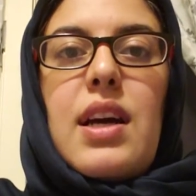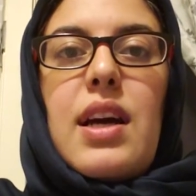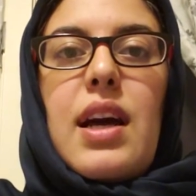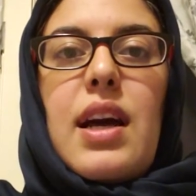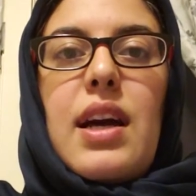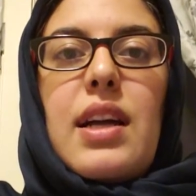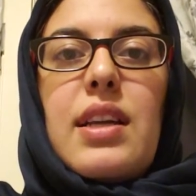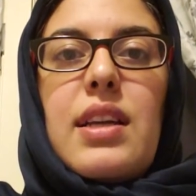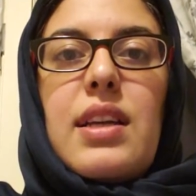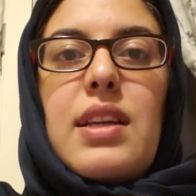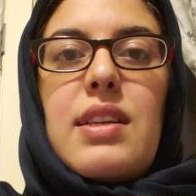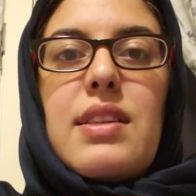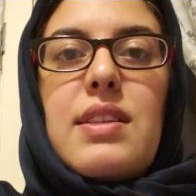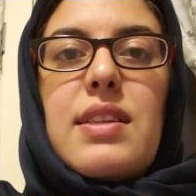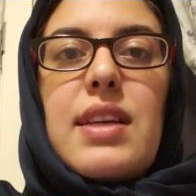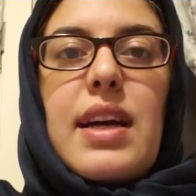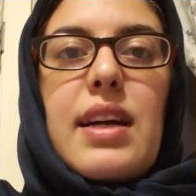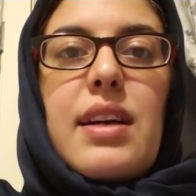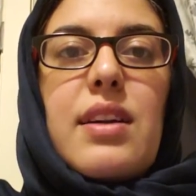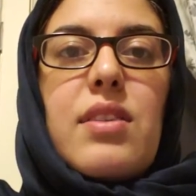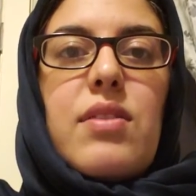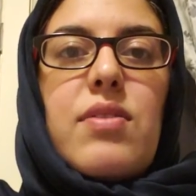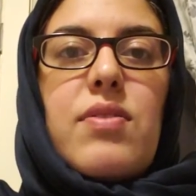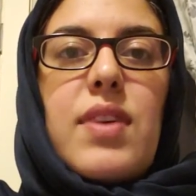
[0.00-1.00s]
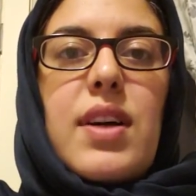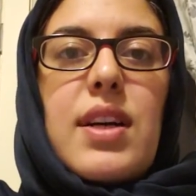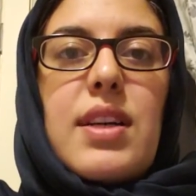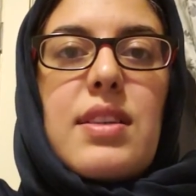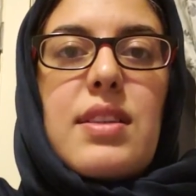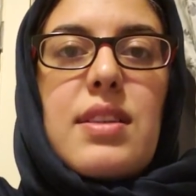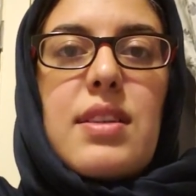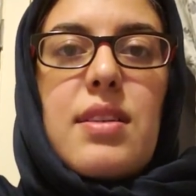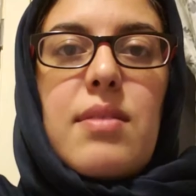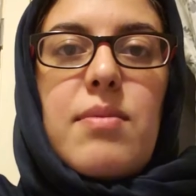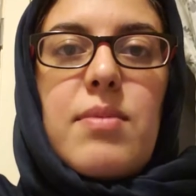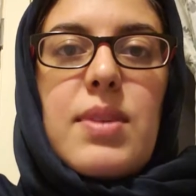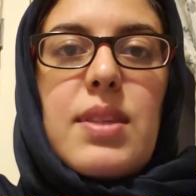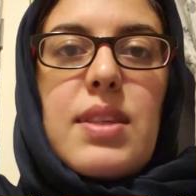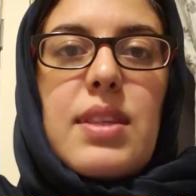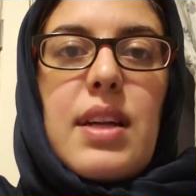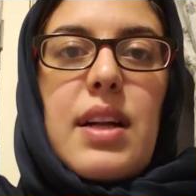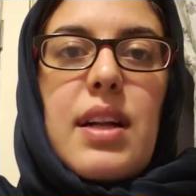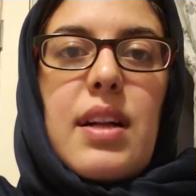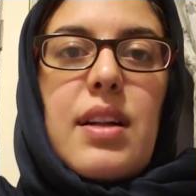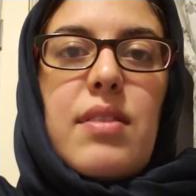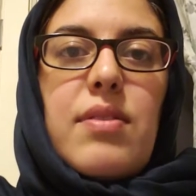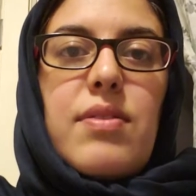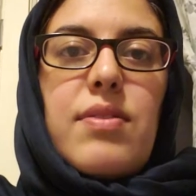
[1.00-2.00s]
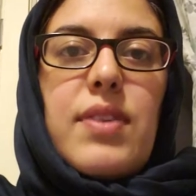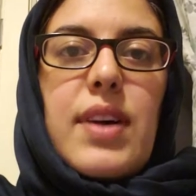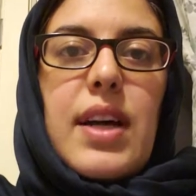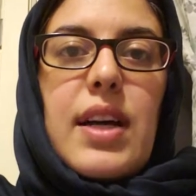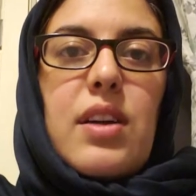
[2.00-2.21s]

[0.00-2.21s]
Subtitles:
And he sacrificed himself